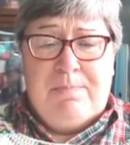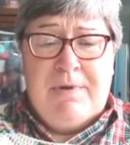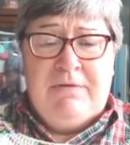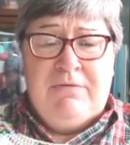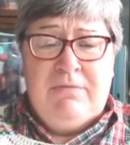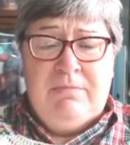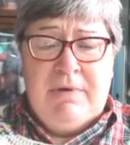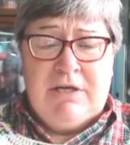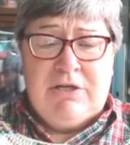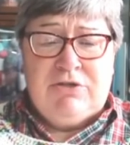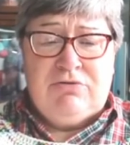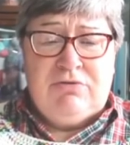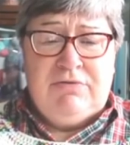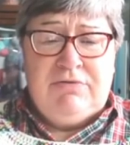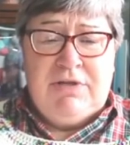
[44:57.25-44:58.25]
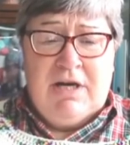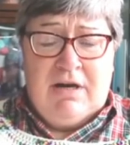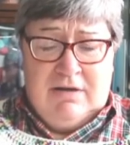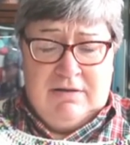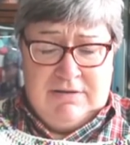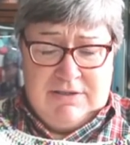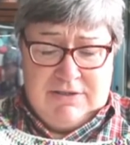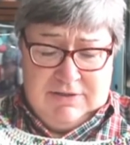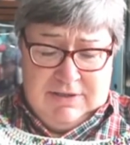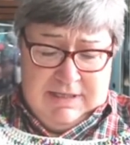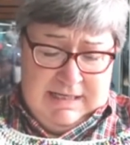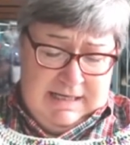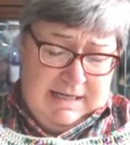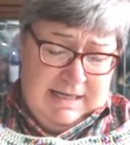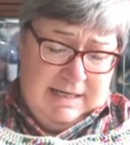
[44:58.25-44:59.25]
Bit of a mixture of yarns on
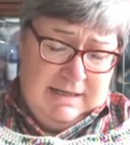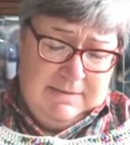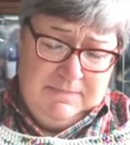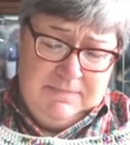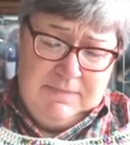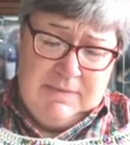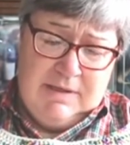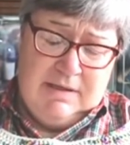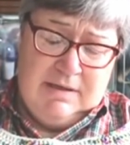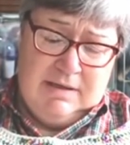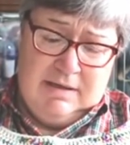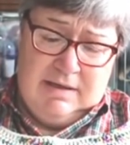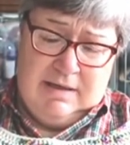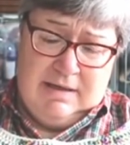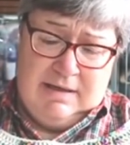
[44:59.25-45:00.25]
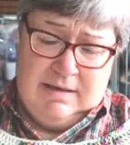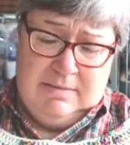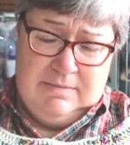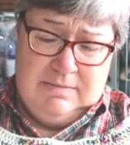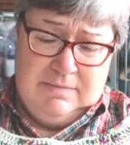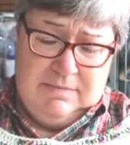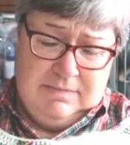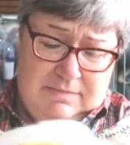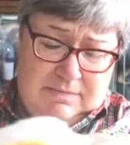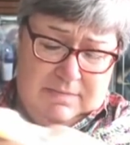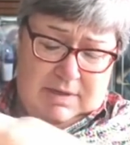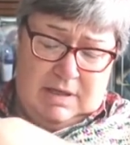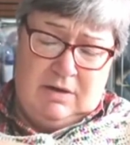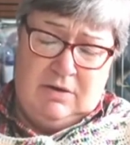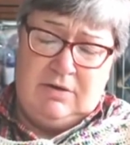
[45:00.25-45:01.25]
here. Um,
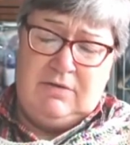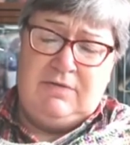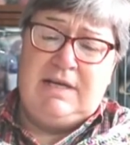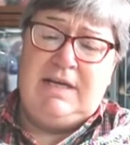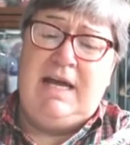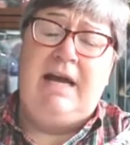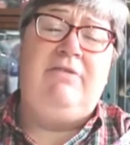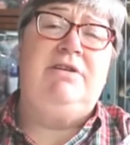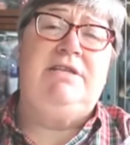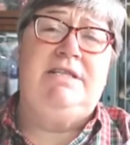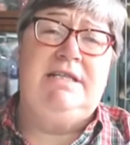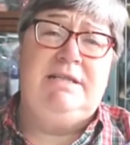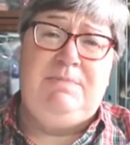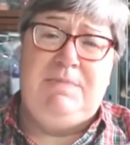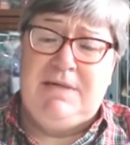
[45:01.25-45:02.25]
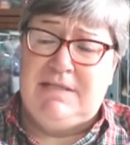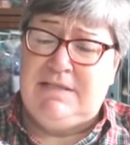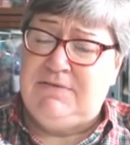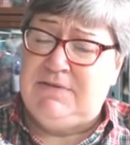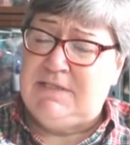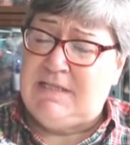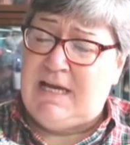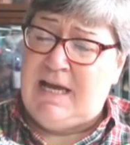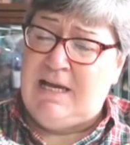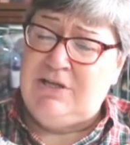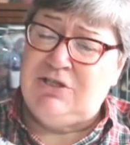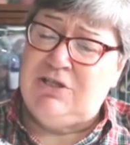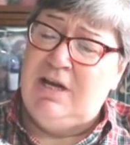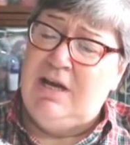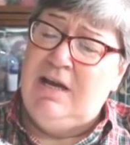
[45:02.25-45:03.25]
a lot of inherited bits of
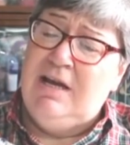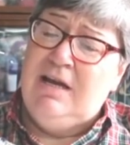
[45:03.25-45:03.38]
stash.